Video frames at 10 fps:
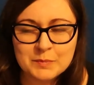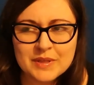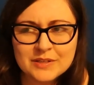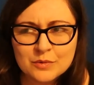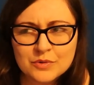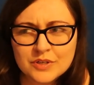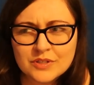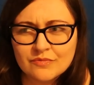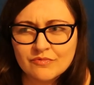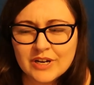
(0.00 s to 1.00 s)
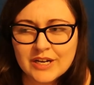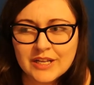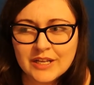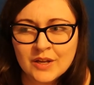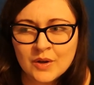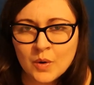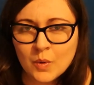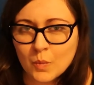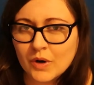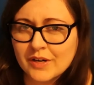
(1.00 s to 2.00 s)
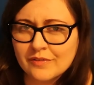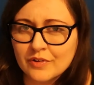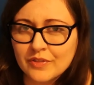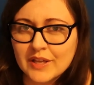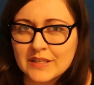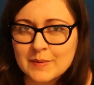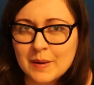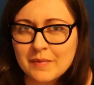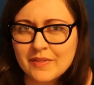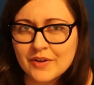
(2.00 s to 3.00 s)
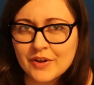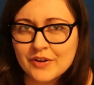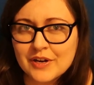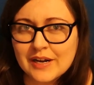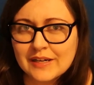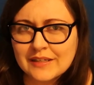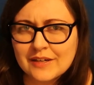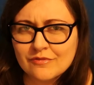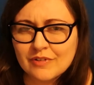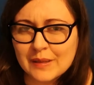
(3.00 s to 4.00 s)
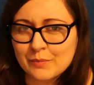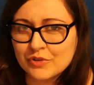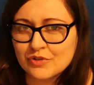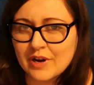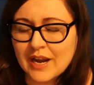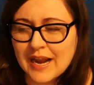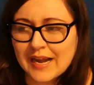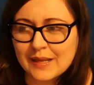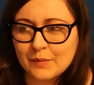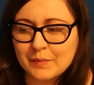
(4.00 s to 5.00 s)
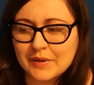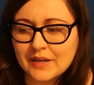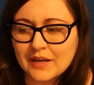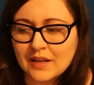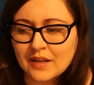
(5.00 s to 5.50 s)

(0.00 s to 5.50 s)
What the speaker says: But there's also some really wonderful things about motherhood, and it didn't really portray any women